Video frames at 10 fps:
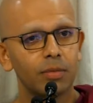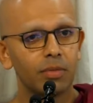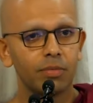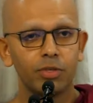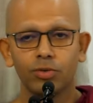
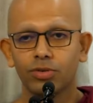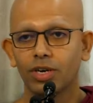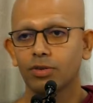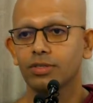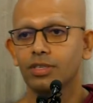Maybe you
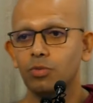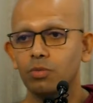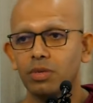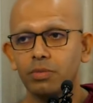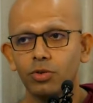shouted
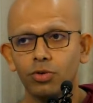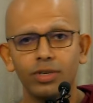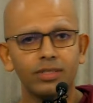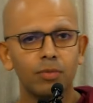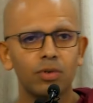someone. Maybe you
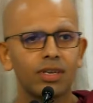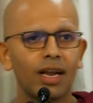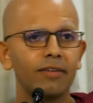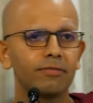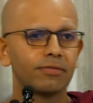ruined someone's
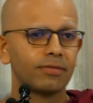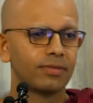life.